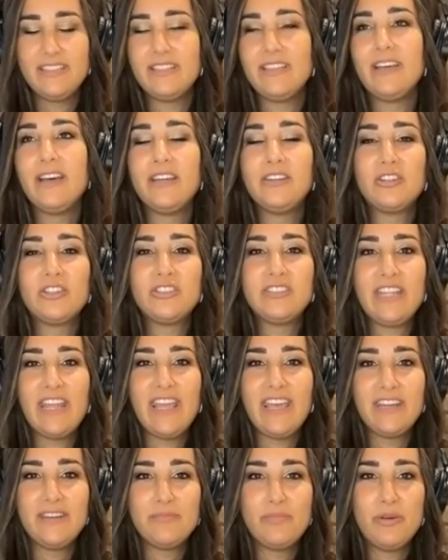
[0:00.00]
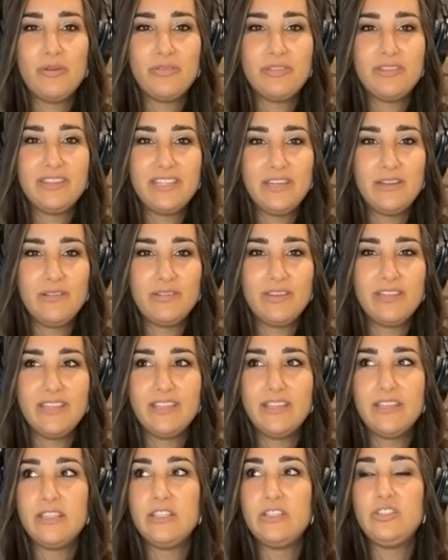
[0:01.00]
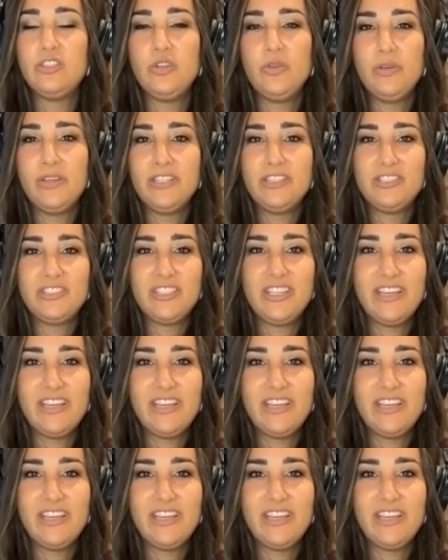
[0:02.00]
understand both, the Jewish